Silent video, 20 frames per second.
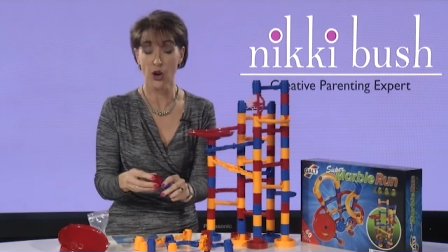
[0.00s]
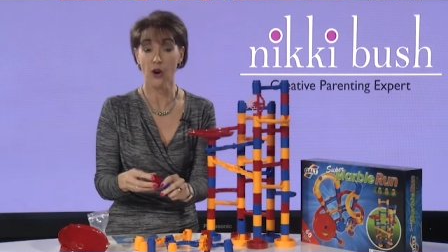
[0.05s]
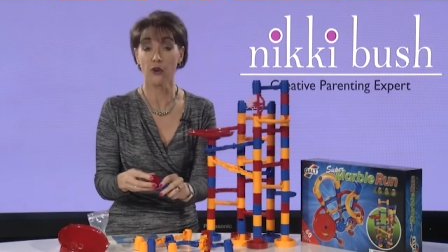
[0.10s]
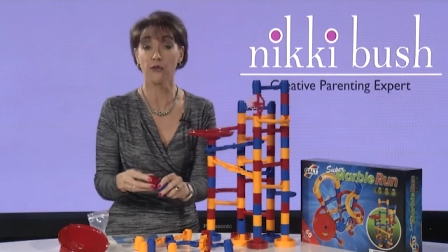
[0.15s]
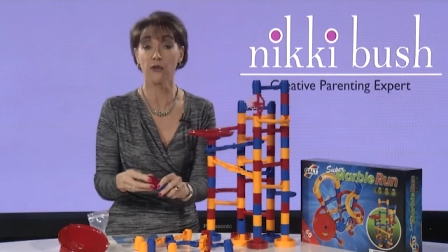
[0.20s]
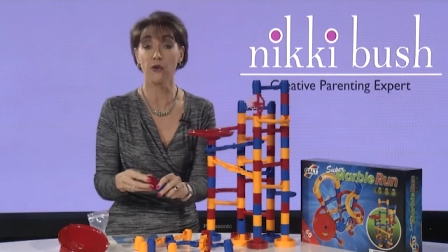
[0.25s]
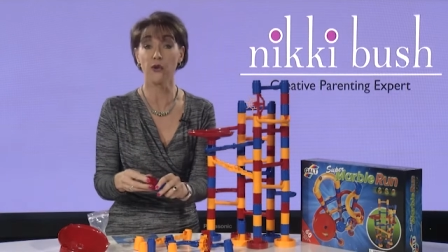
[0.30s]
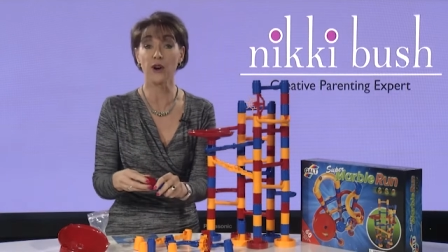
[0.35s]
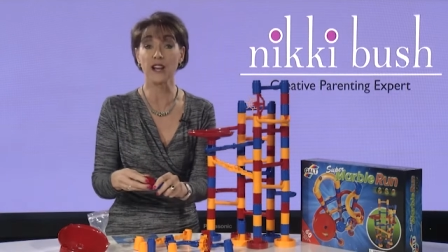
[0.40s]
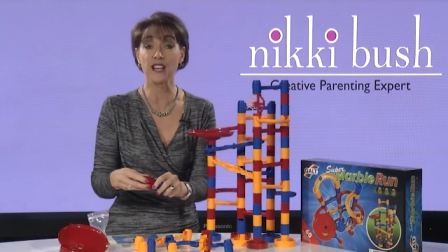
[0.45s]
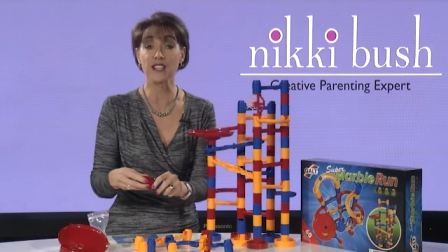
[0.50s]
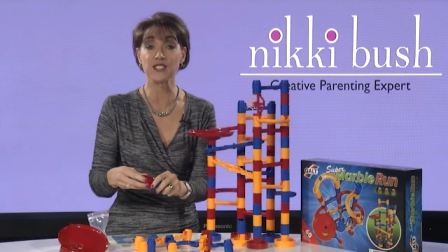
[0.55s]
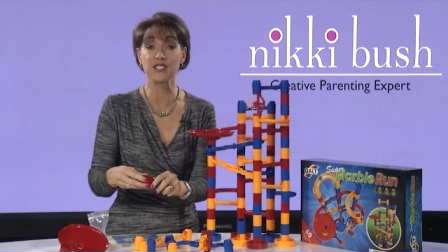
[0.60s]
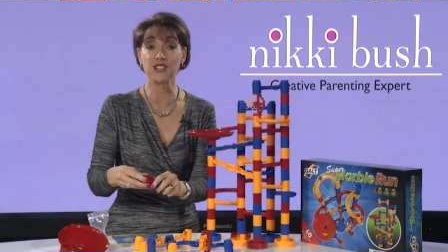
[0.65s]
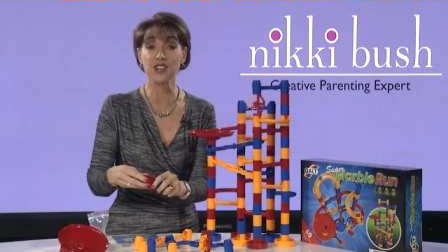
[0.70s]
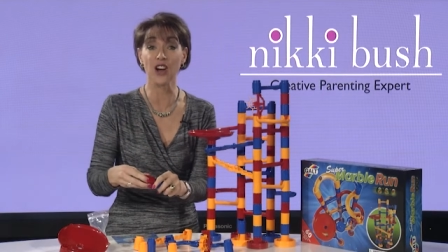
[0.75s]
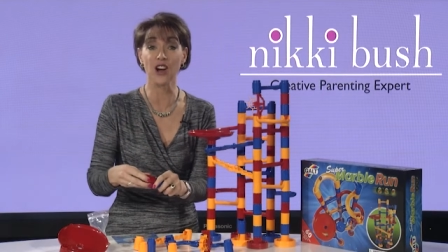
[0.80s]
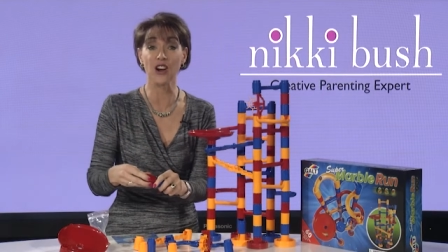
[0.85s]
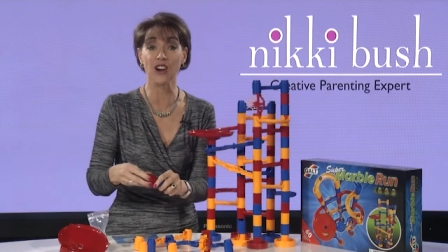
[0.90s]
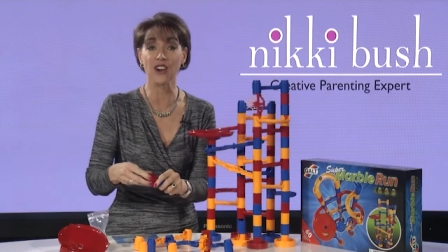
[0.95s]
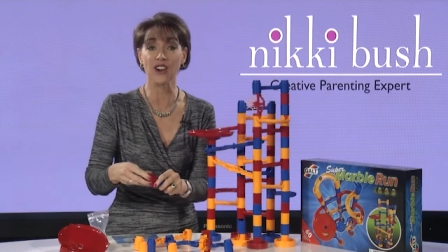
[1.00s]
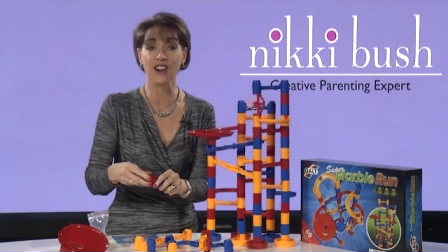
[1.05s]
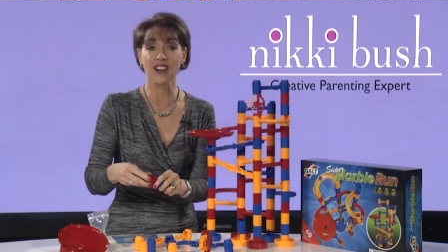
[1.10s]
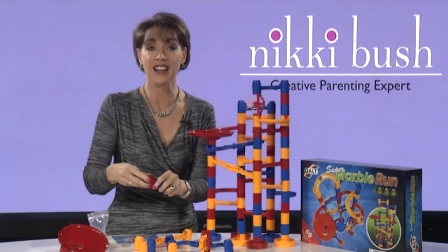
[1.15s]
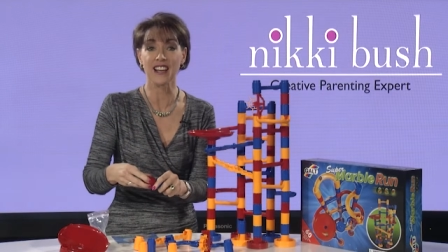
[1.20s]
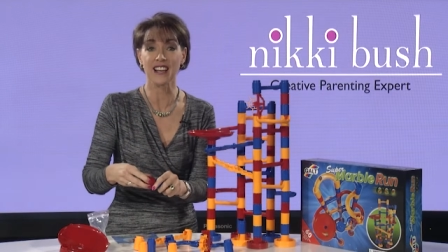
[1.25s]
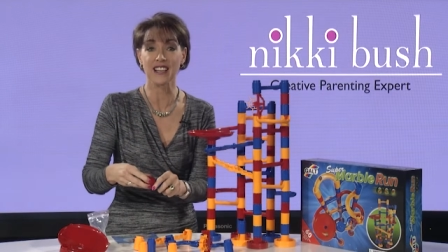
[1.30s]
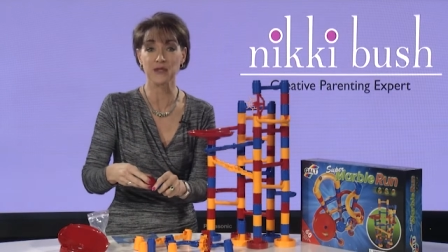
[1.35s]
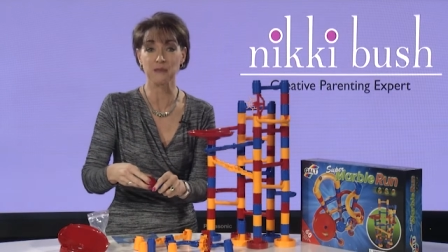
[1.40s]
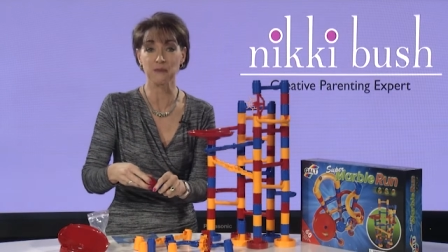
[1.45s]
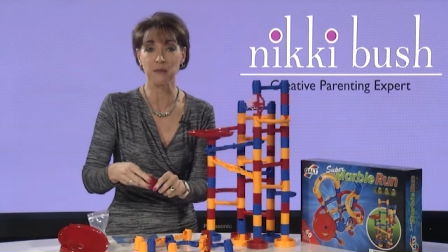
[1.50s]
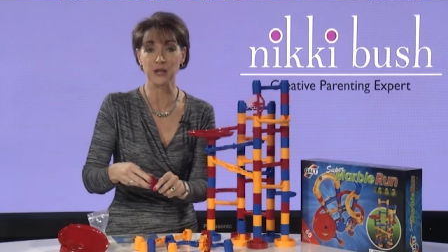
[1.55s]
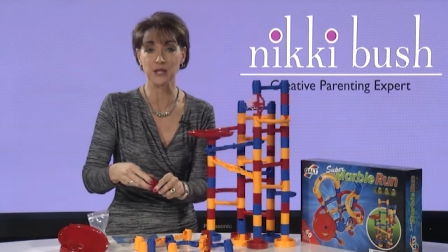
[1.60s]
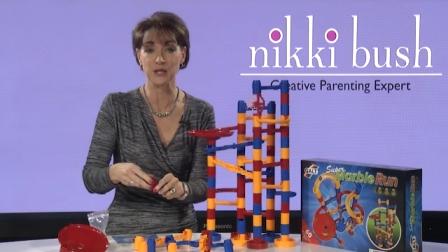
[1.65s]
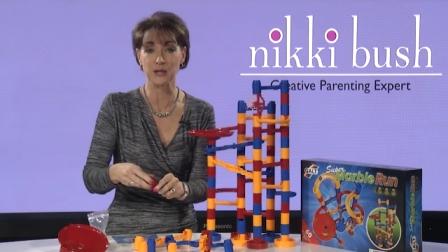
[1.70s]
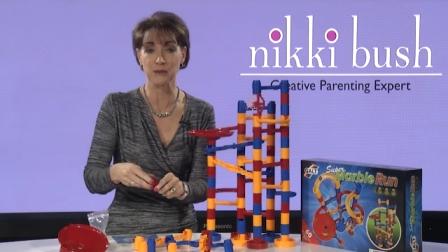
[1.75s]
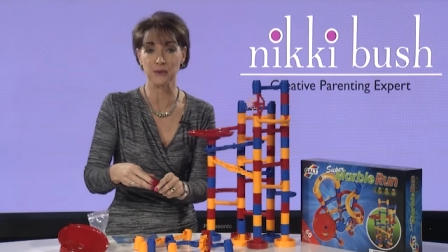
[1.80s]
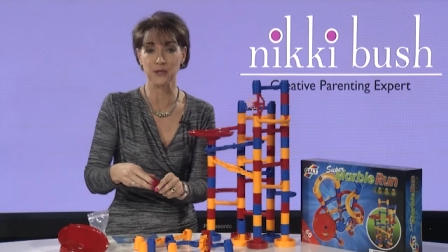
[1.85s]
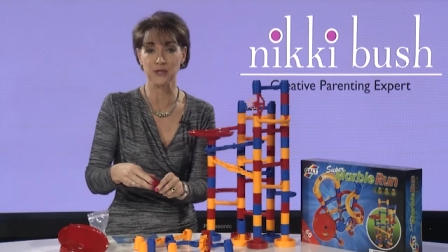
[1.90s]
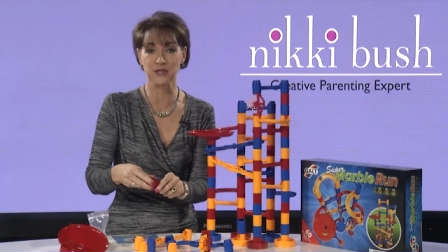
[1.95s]
for as long as
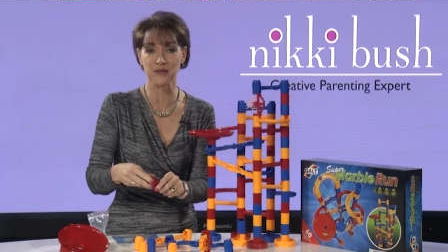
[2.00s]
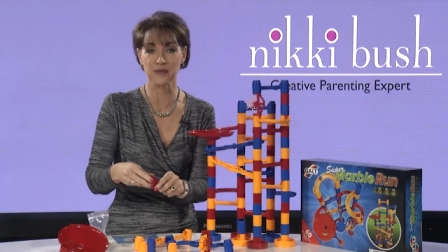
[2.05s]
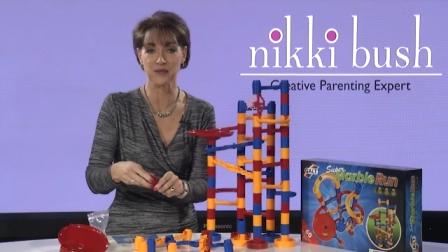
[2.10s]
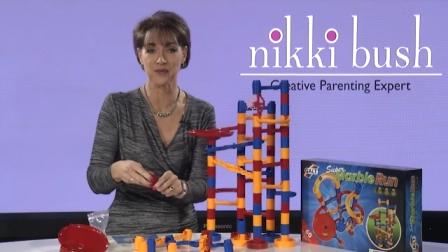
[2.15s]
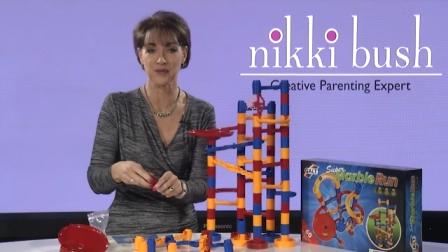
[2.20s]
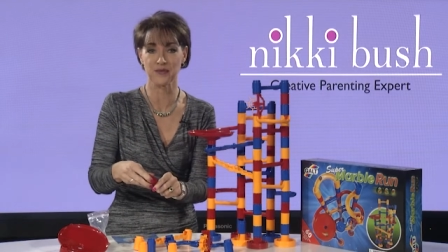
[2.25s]
possible.